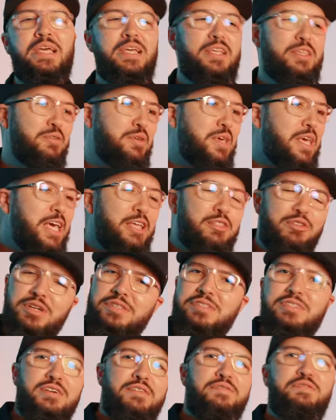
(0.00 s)
you
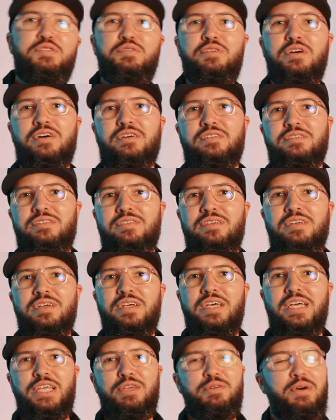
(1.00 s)
cannot serve two gods
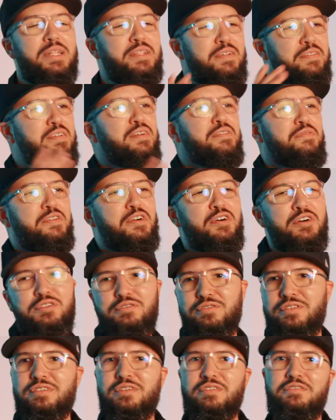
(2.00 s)
you either serve god
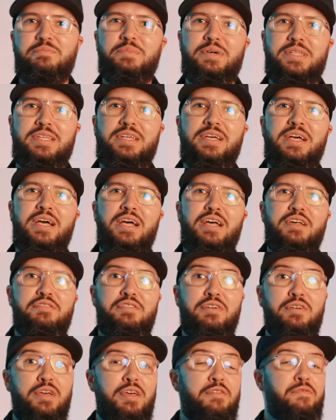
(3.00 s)
or serve money
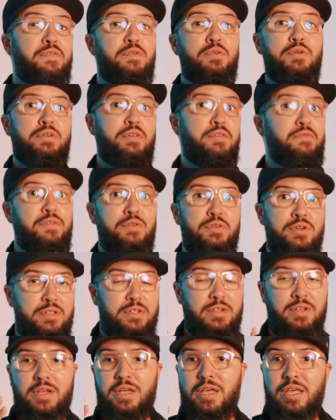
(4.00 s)
so if you if you're
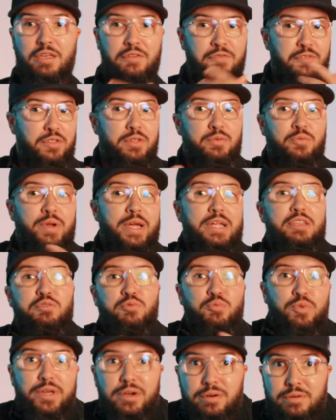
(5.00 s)
in if you're on the rat's
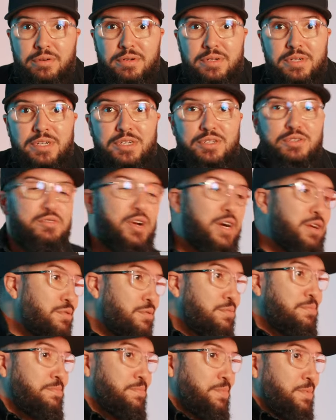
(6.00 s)
wheel try to